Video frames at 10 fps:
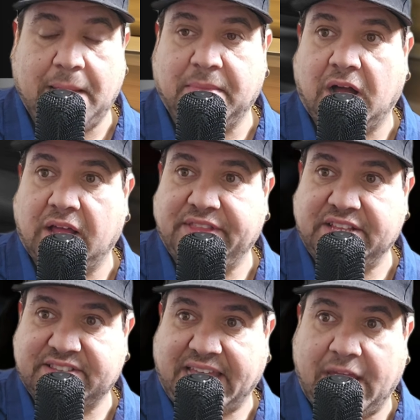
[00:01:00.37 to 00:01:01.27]
the
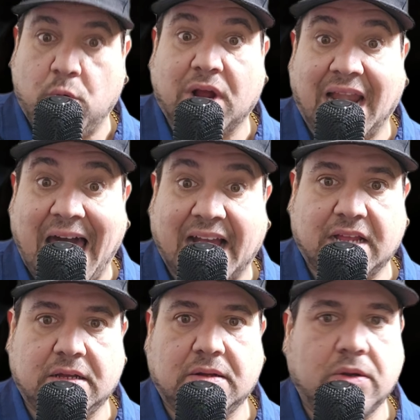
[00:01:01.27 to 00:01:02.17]
scale clock,
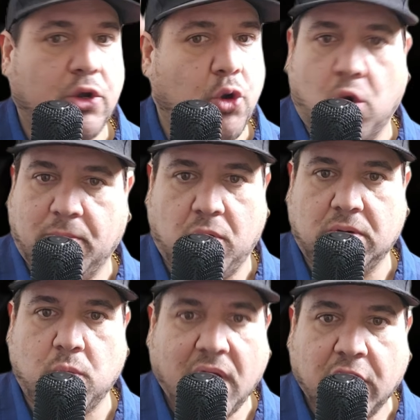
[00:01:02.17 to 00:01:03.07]
normal,
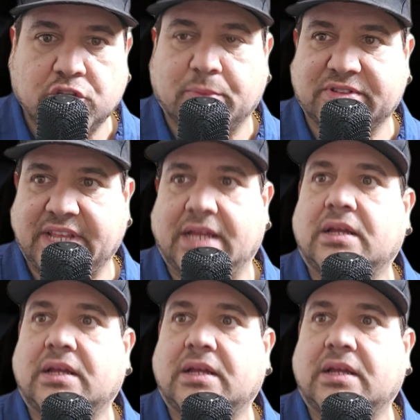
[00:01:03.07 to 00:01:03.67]
100%.